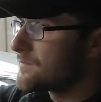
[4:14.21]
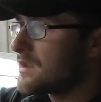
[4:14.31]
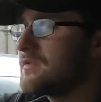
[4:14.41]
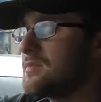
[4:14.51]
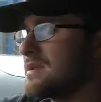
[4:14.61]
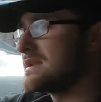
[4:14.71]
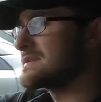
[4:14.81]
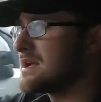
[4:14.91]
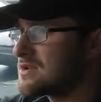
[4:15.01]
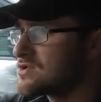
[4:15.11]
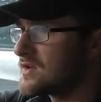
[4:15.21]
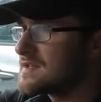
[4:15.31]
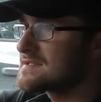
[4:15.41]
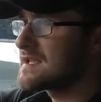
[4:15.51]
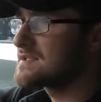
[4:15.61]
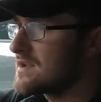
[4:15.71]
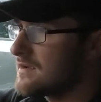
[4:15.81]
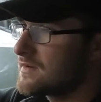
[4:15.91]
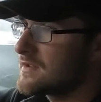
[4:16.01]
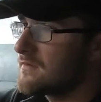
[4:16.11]
And if you've been listening out during this test
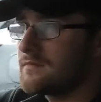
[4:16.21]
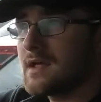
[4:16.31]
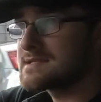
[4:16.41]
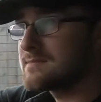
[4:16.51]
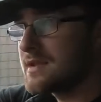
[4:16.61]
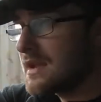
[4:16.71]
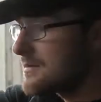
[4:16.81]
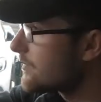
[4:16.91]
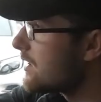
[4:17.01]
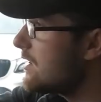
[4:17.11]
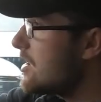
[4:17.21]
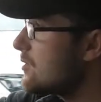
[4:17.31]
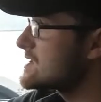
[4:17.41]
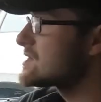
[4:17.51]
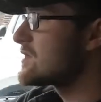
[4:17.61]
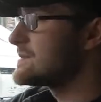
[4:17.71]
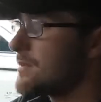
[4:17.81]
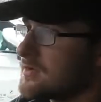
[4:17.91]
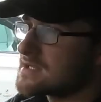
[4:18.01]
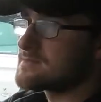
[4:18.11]
drive video, there hasn't been any, which is always a
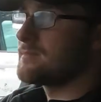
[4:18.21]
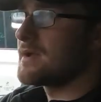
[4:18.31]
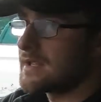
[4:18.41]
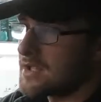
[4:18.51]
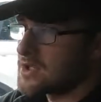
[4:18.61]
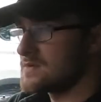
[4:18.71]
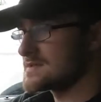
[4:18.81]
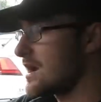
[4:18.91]
bonus when buying a used